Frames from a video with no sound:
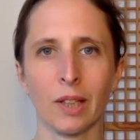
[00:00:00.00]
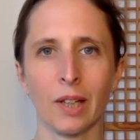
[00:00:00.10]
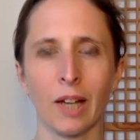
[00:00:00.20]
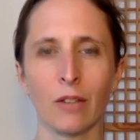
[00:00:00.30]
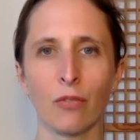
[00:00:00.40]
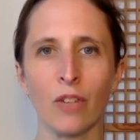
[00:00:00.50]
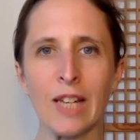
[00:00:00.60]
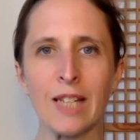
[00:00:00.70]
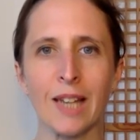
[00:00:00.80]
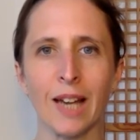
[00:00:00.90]
and the
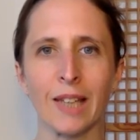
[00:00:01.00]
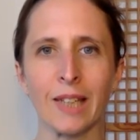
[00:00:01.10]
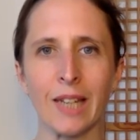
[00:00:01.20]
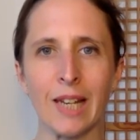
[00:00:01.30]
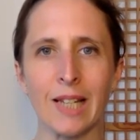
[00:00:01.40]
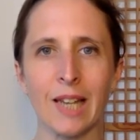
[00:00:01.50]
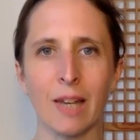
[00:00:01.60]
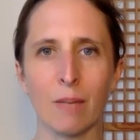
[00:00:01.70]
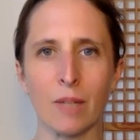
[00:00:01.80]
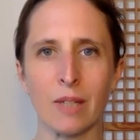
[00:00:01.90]
feet and the knees
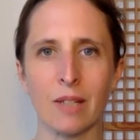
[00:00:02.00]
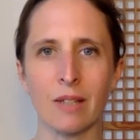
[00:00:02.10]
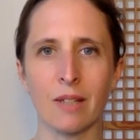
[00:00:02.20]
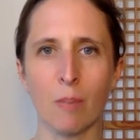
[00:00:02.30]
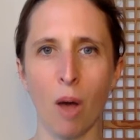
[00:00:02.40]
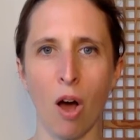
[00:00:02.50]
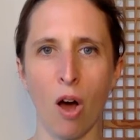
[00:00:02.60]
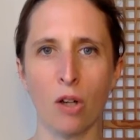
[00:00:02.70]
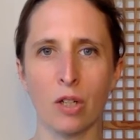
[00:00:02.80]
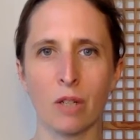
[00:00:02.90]
hip distance
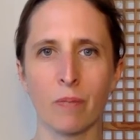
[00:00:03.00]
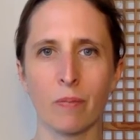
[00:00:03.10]
apart,